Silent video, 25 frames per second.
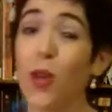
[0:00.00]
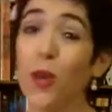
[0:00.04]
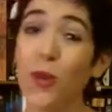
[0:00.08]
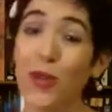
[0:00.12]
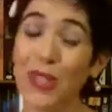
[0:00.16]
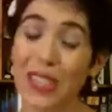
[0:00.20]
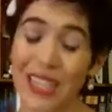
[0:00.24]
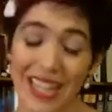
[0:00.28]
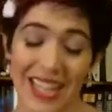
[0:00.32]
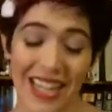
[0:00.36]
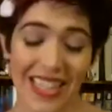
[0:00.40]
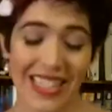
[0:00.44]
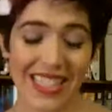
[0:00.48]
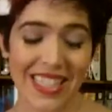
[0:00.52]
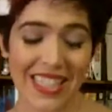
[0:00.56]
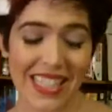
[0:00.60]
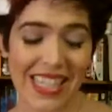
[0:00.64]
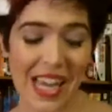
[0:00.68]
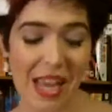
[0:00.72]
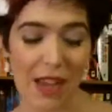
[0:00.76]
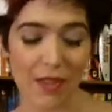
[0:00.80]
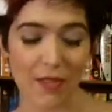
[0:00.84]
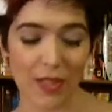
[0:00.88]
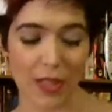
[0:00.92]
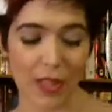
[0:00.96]
which I then
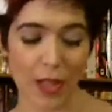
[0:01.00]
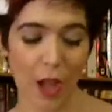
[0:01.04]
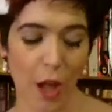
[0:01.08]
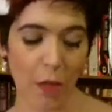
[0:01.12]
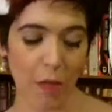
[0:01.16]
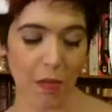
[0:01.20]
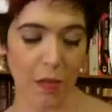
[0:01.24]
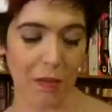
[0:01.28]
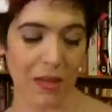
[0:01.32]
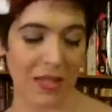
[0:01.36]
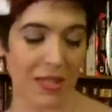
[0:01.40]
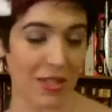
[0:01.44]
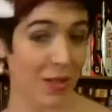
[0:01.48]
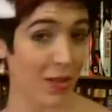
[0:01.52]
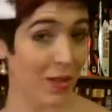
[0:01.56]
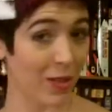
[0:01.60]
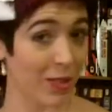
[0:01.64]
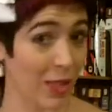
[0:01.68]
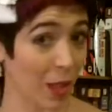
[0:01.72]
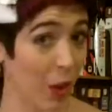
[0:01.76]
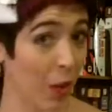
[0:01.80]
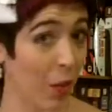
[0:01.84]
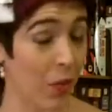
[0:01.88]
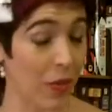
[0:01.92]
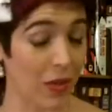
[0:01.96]
sniffed and complimented her
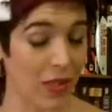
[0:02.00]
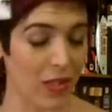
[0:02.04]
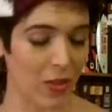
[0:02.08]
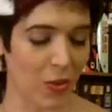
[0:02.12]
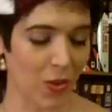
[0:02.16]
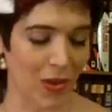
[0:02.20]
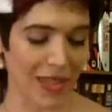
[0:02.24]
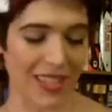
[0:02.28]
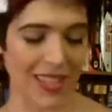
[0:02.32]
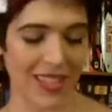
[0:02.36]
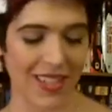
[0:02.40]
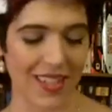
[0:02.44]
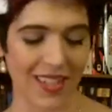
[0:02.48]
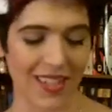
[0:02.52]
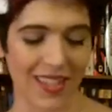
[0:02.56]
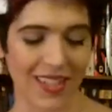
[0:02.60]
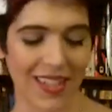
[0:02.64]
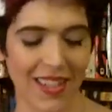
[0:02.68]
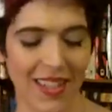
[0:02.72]
deodorant choice.